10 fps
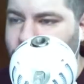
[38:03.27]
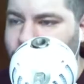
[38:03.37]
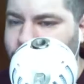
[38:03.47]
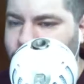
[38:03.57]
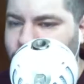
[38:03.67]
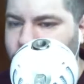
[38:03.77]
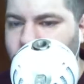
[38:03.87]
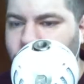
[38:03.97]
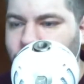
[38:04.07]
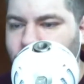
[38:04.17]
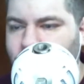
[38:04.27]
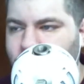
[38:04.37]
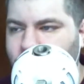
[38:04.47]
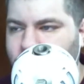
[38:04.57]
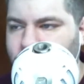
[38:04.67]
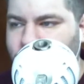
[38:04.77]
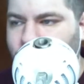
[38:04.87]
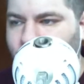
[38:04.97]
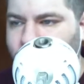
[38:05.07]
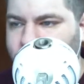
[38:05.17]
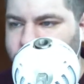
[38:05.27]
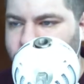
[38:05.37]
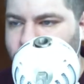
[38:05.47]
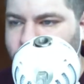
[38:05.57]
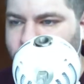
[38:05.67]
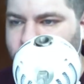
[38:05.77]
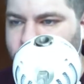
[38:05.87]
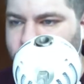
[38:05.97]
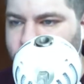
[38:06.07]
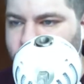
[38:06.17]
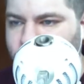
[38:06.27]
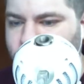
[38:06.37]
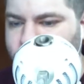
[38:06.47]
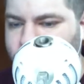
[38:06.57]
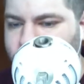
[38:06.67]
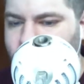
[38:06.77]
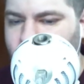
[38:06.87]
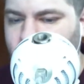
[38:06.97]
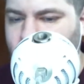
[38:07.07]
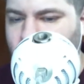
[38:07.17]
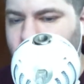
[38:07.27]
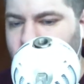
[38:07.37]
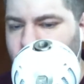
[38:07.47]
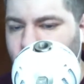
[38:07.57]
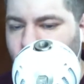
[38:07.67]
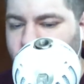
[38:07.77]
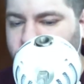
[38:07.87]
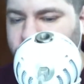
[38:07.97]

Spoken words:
didn't really beat top end teams either. Their wins